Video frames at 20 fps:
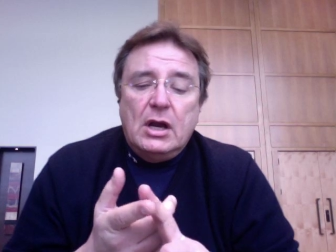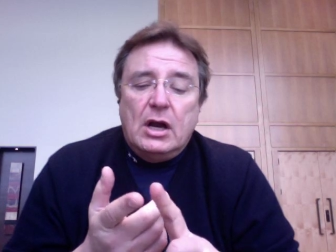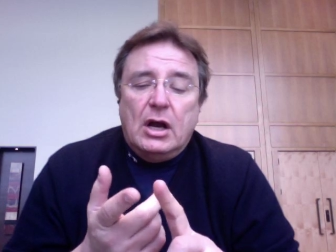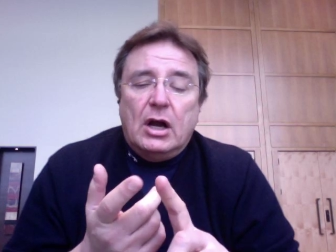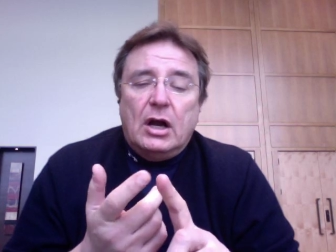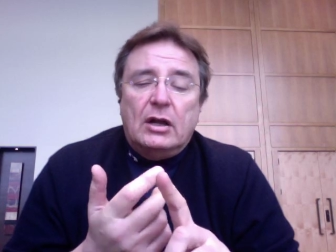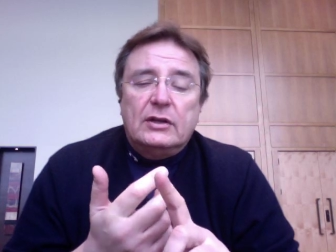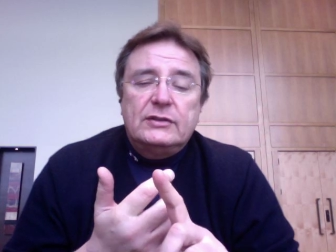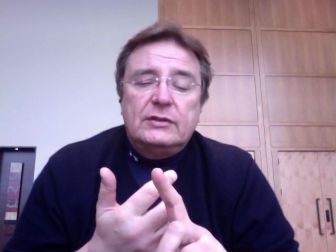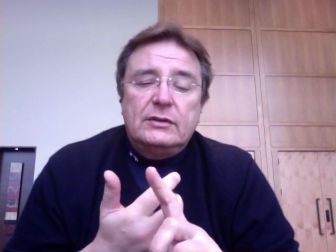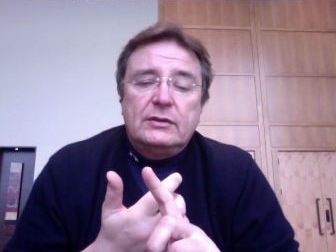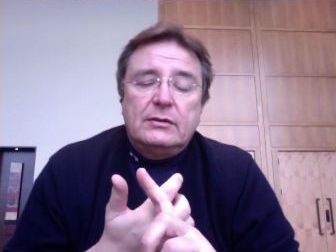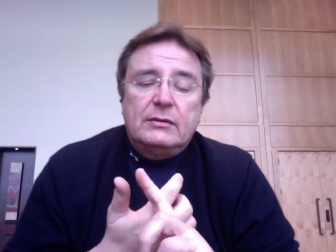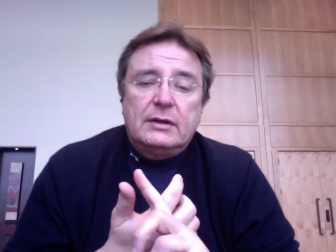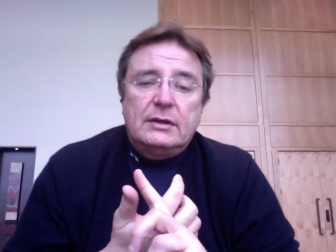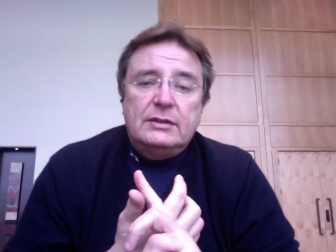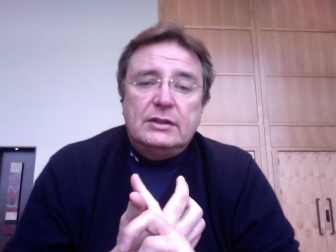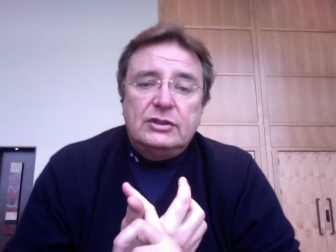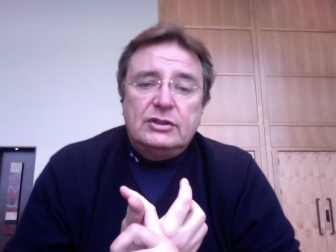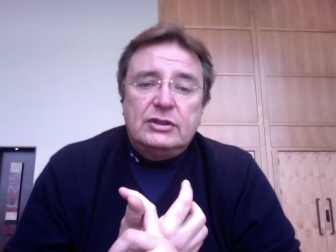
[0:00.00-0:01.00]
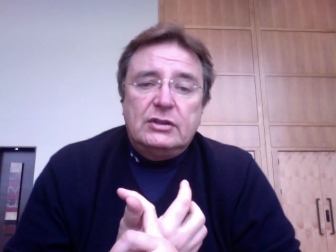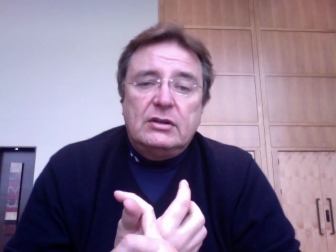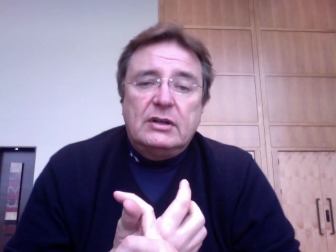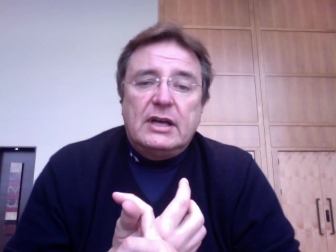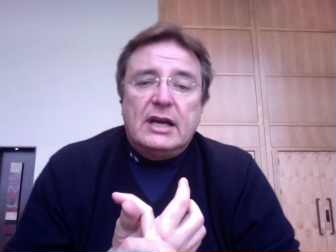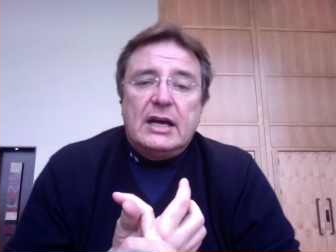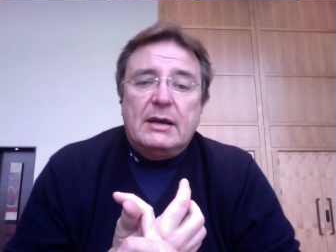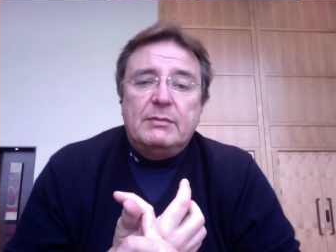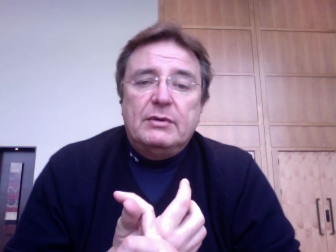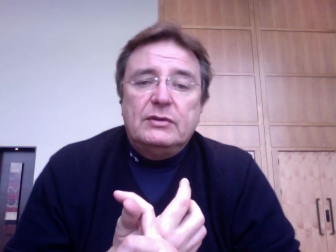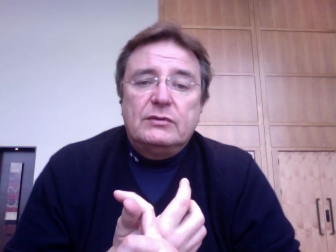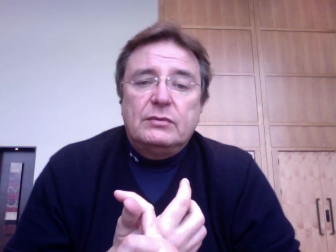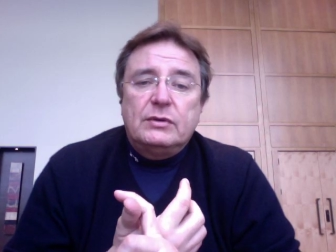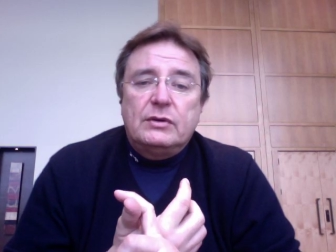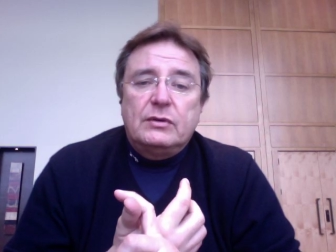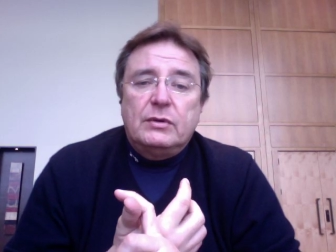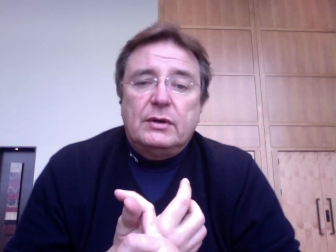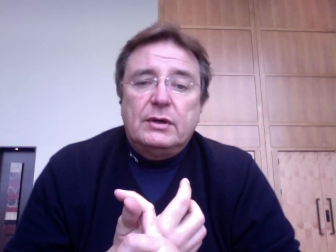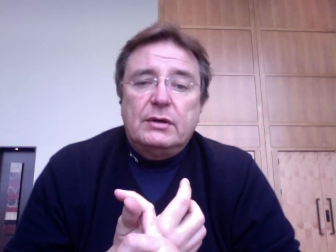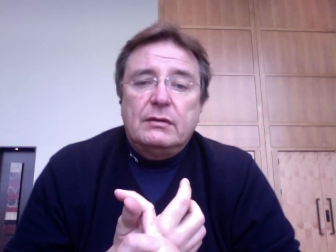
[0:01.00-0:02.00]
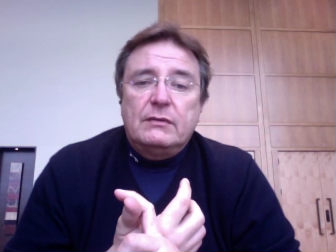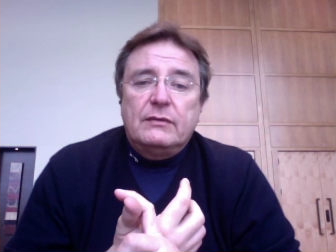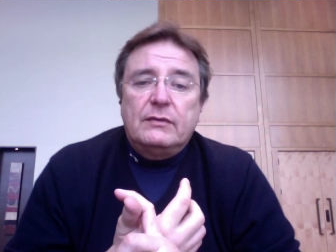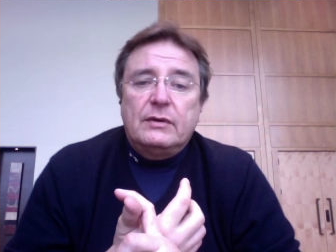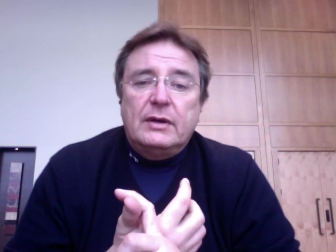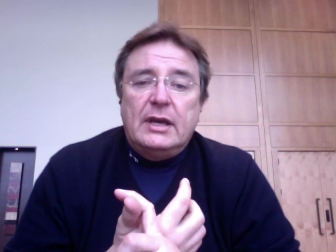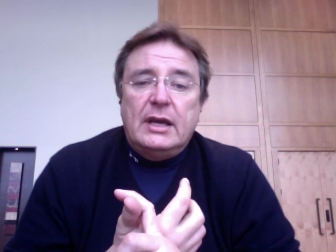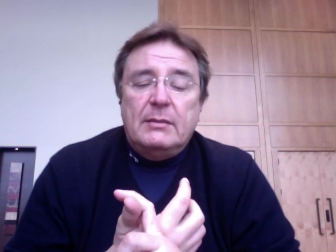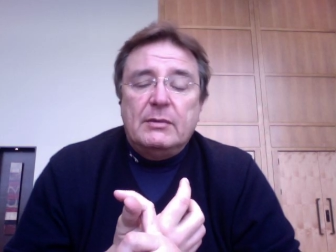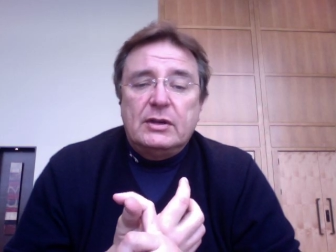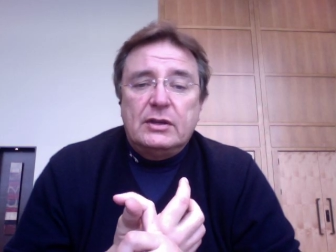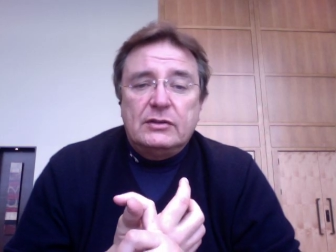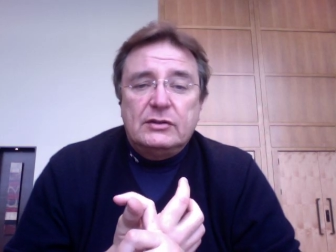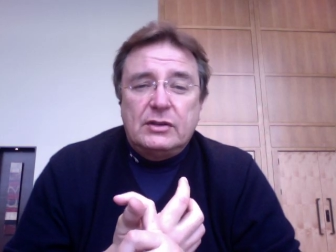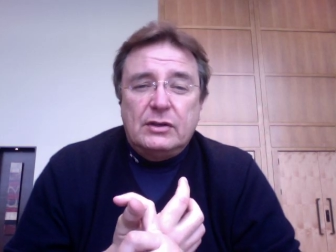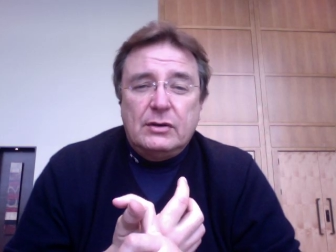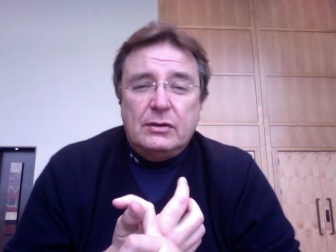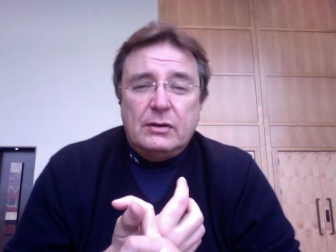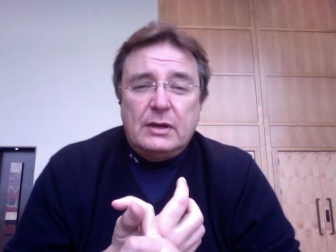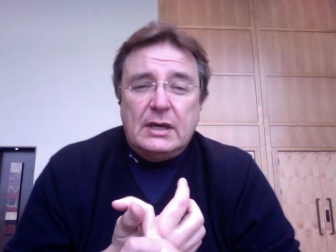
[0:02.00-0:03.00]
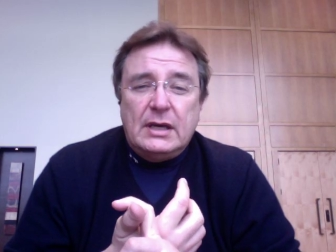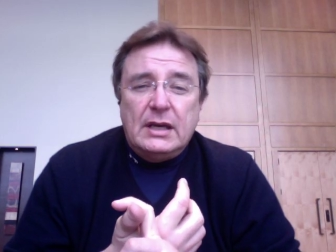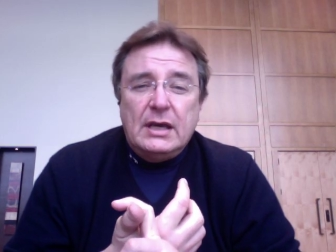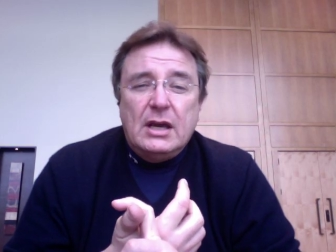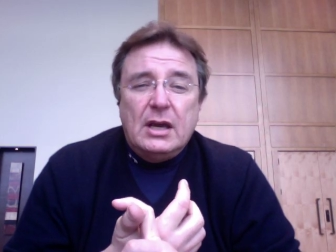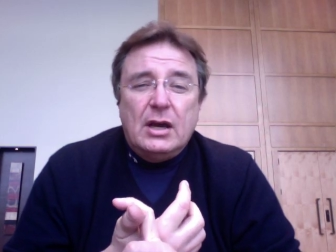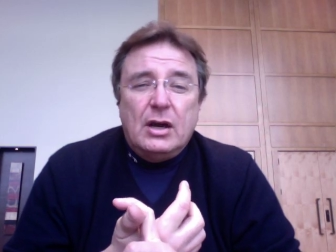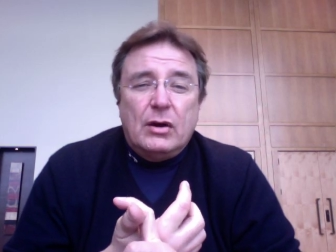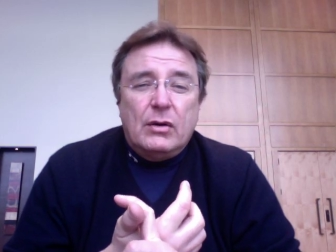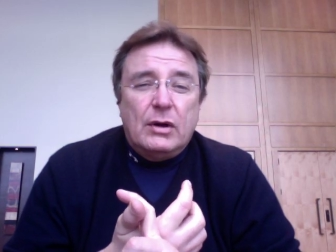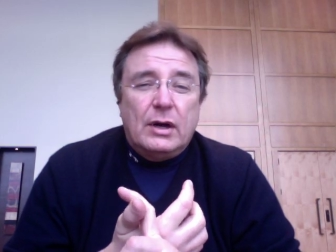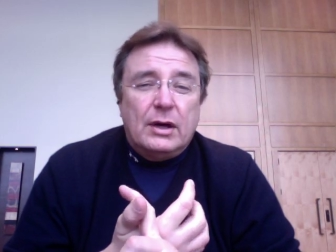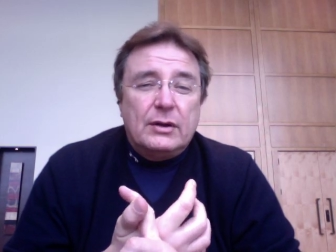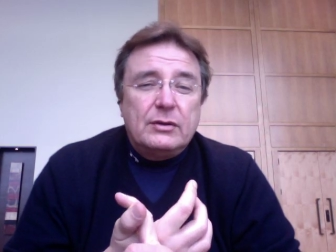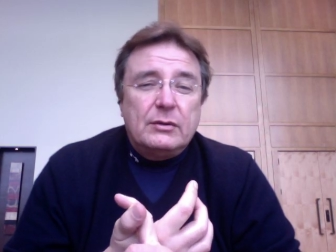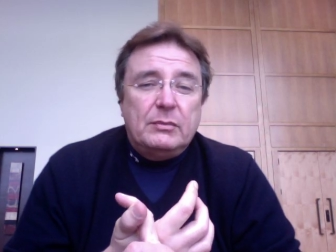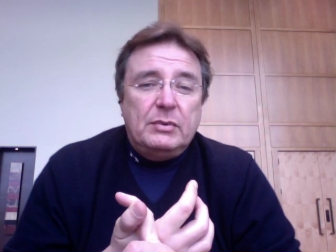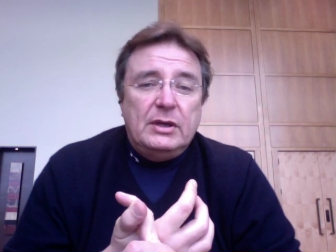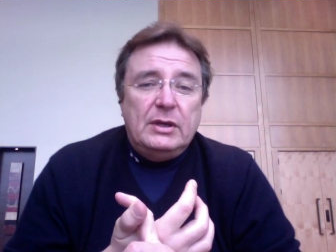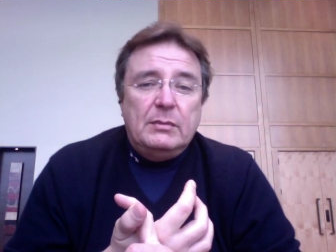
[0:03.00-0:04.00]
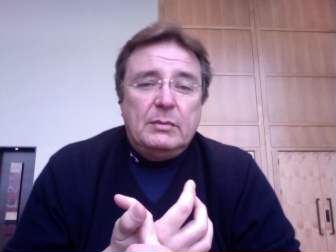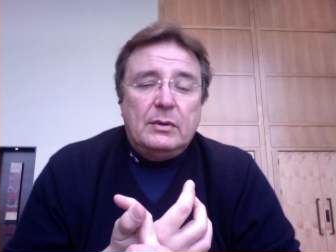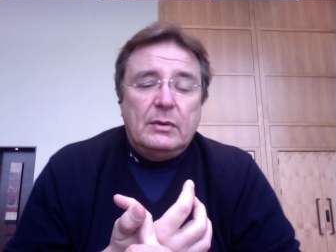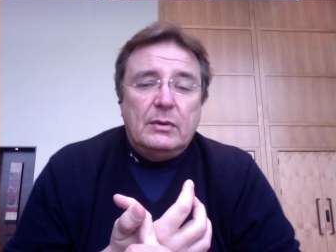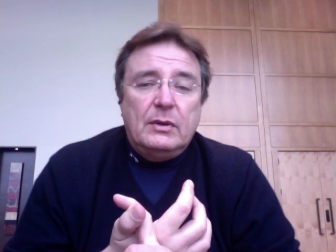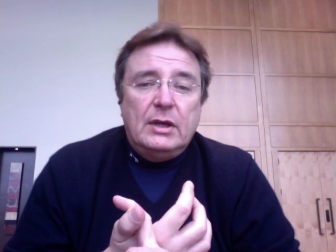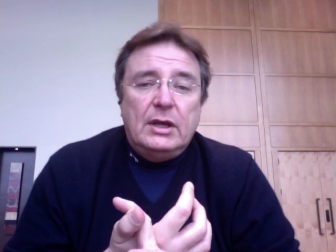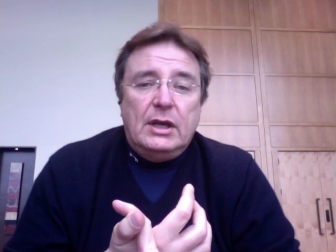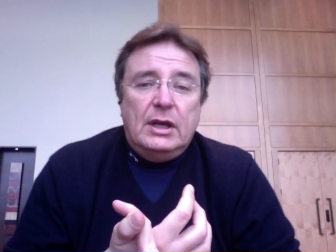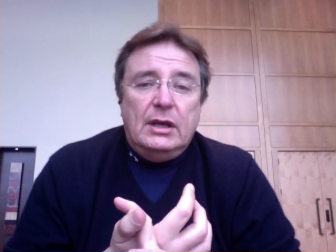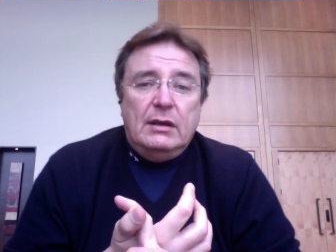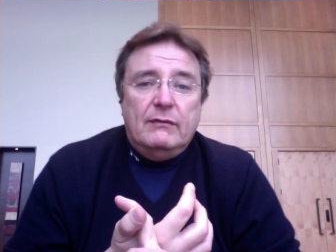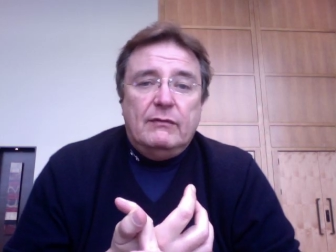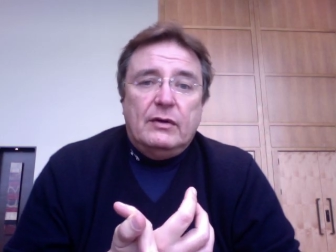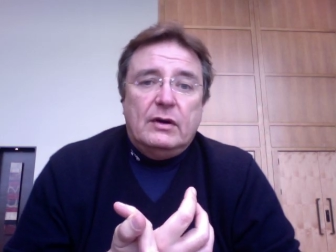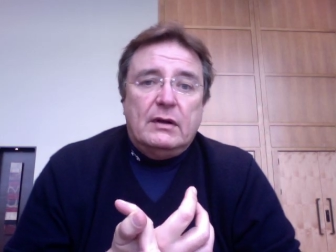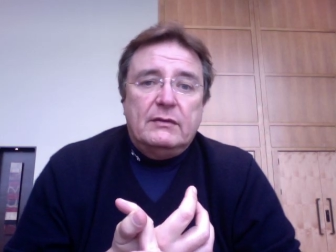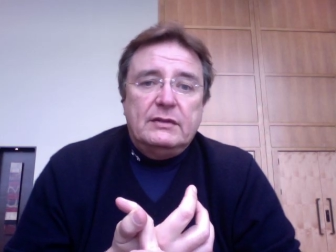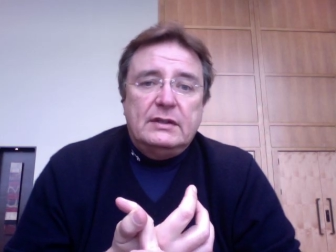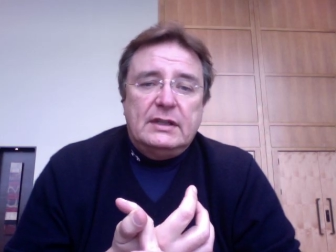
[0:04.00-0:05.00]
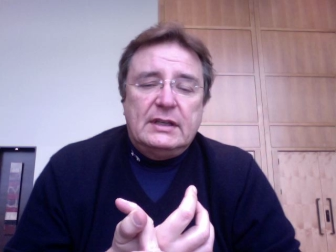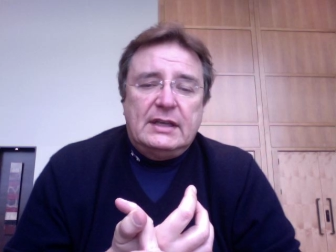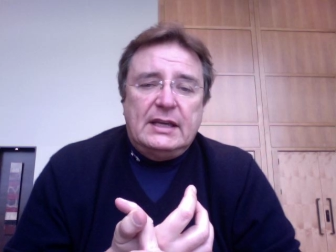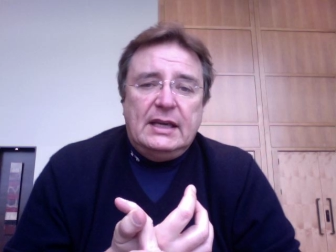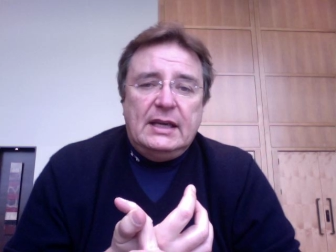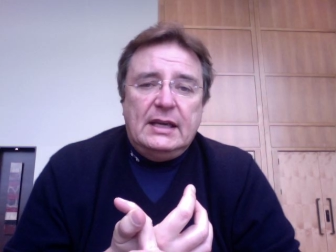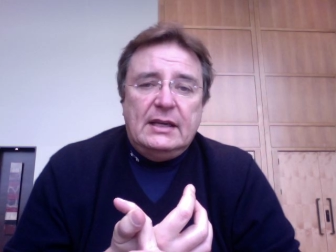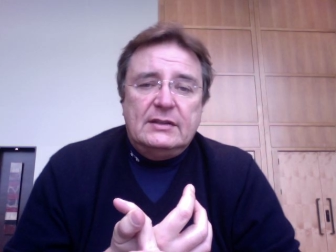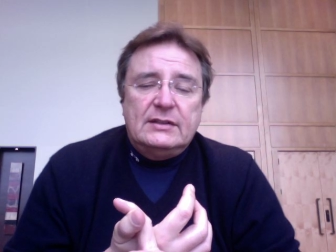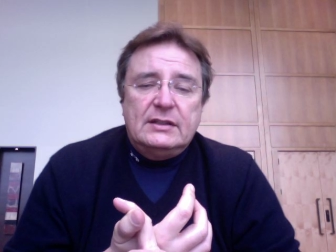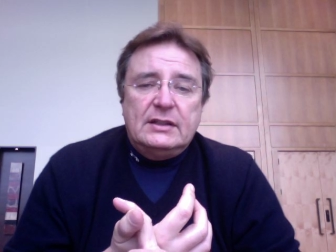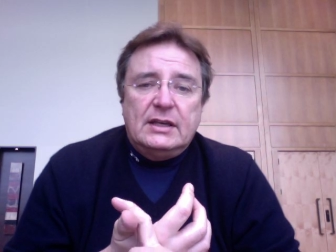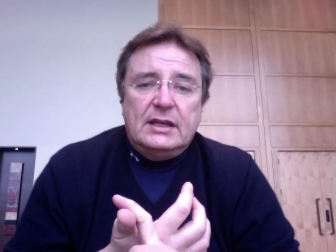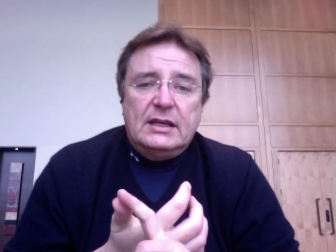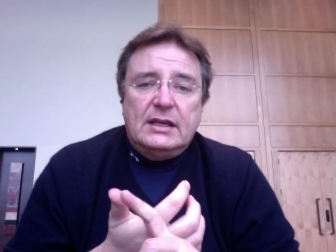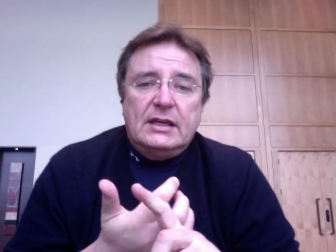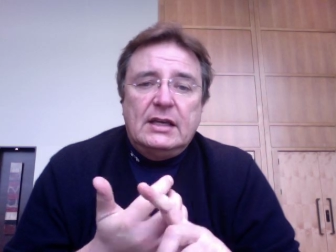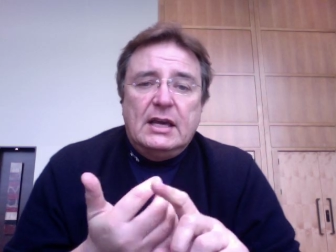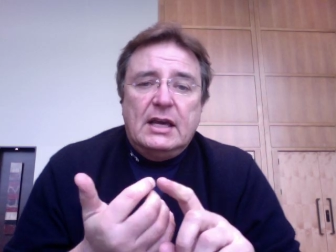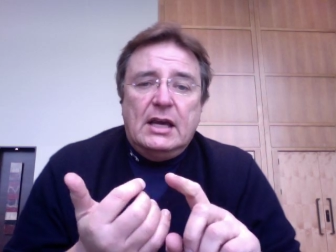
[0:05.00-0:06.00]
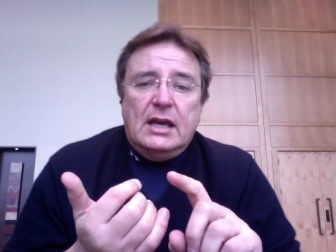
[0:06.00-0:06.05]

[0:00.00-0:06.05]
Also, there are additional copies required for amicus curiae or other people involved in the case, like